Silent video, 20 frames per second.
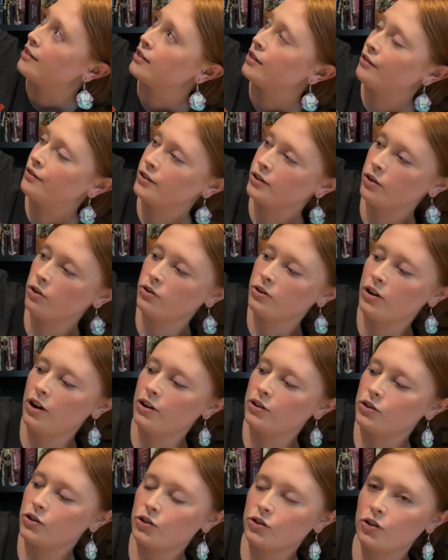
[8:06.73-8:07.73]
of Salt
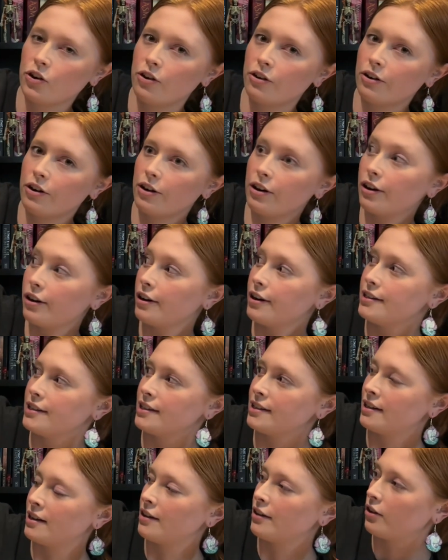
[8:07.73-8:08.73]
and Sorrows
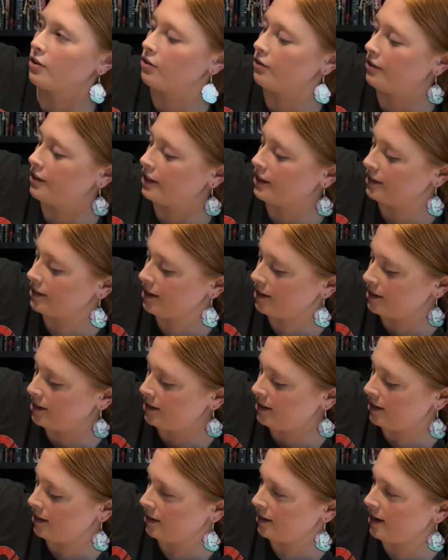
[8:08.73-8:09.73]
is another gothic
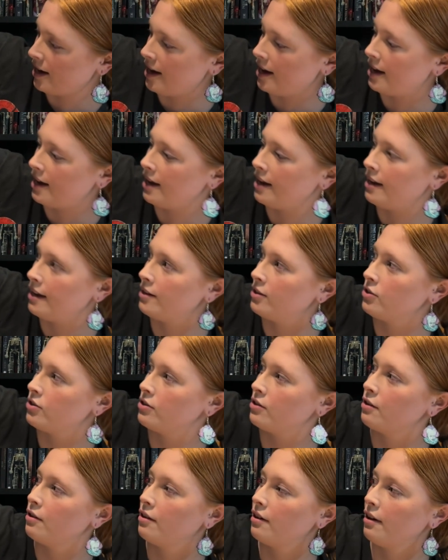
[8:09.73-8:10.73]
setting, and
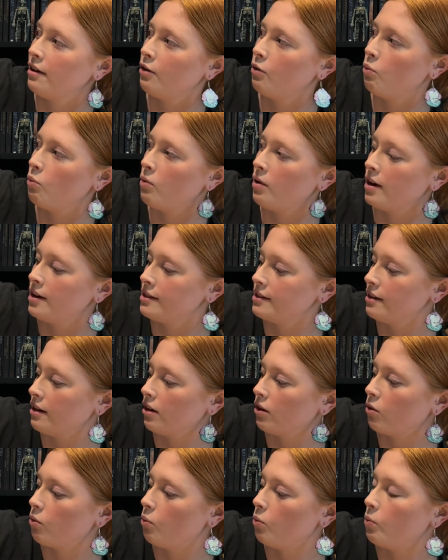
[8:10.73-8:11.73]
One
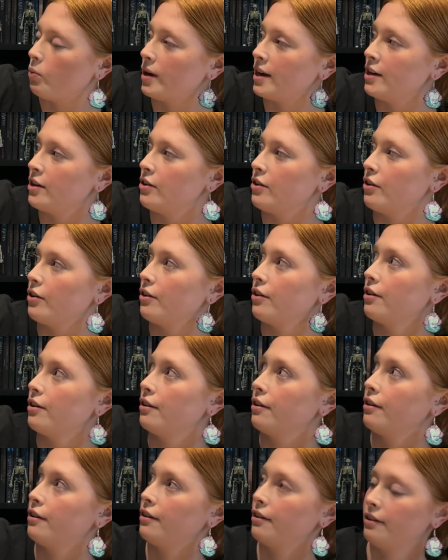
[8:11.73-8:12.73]
Dark
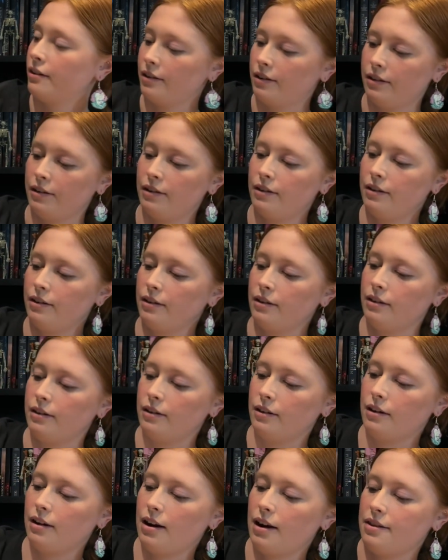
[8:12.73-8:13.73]
Window,
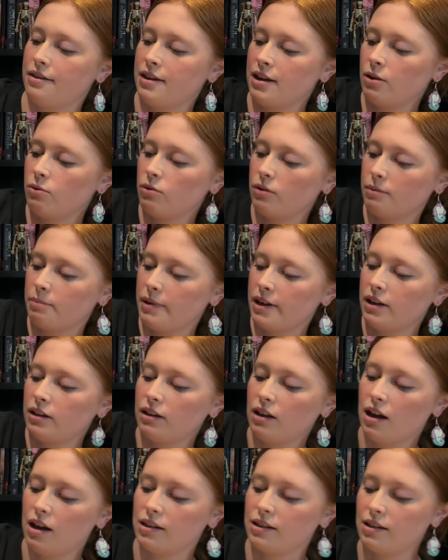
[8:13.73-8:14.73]
I think, would be
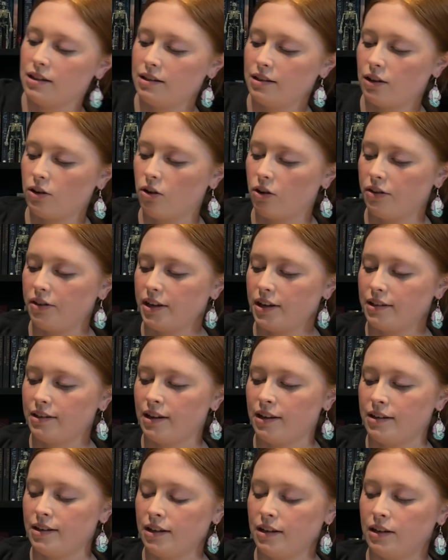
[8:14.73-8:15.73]
classed as a gothic
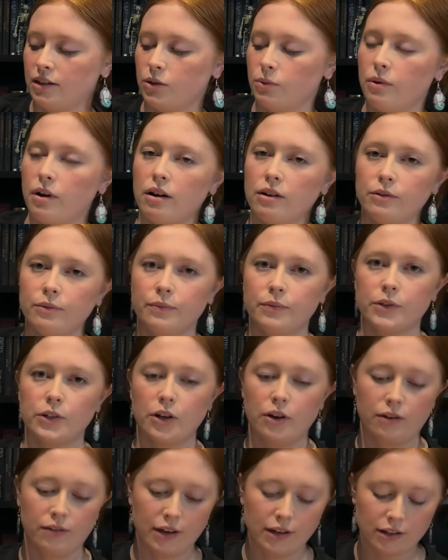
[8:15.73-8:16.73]
setting as well.
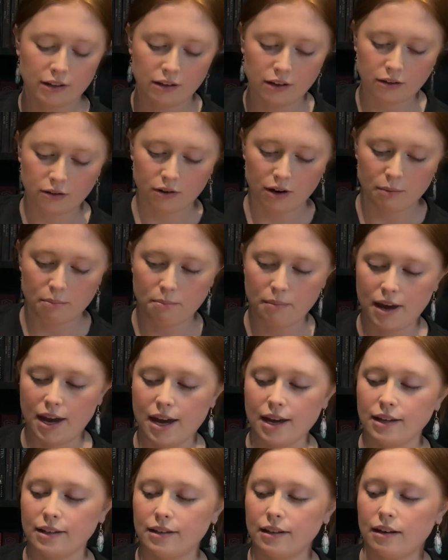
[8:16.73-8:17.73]
So these are the three
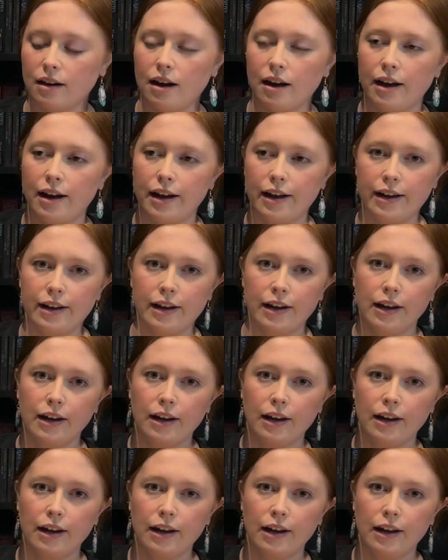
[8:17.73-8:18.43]
picks that I